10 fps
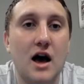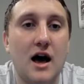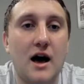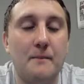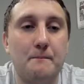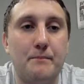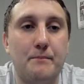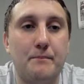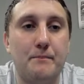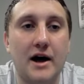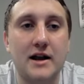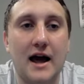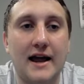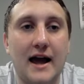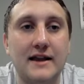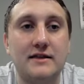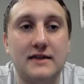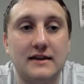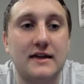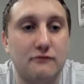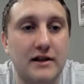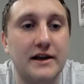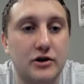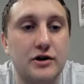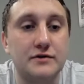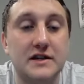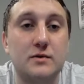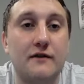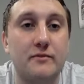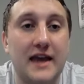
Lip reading: But I think they really could use this one.